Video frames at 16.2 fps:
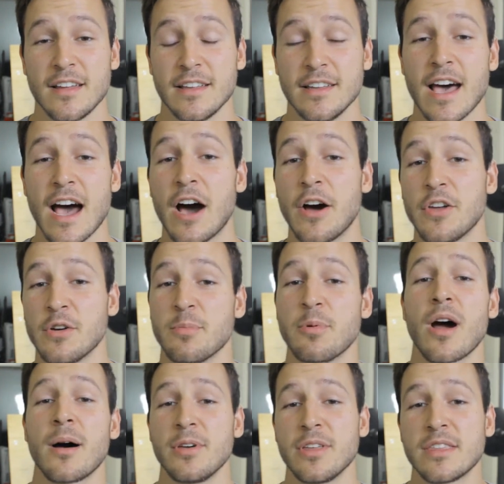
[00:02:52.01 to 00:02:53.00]
Now you're
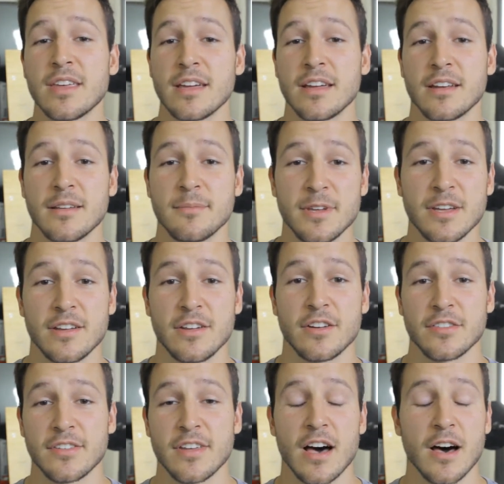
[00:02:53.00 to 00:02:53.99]
probably thinking to
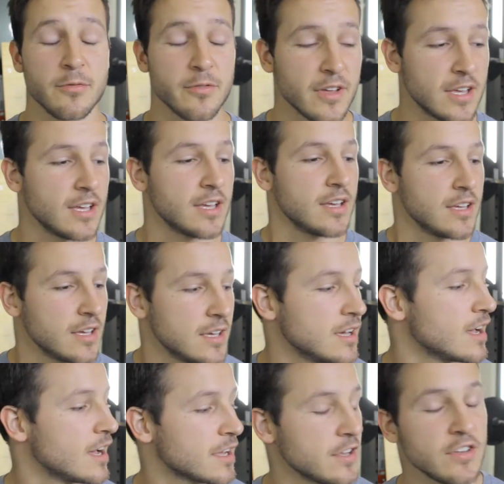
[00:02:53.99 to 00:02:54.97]
yourself,
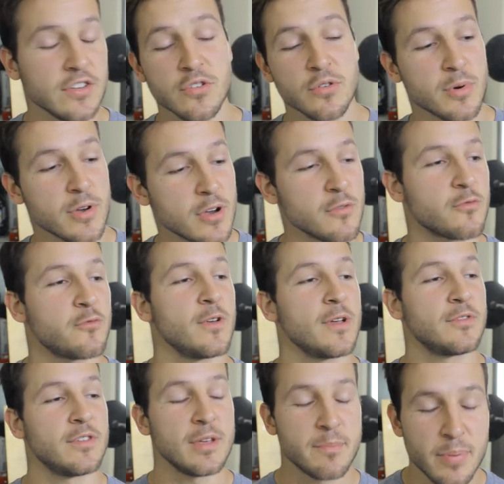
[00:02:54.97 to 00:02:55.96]
yeah, I can do about
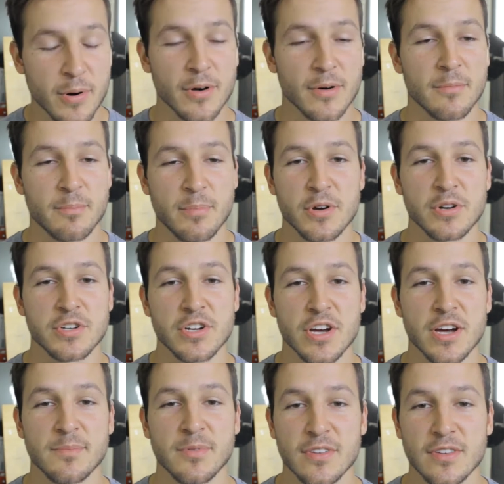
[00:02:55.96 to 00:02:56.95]
50
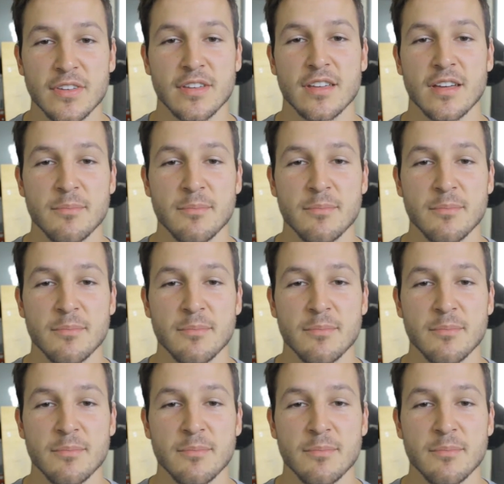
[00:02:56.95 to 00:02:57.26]
push-ups.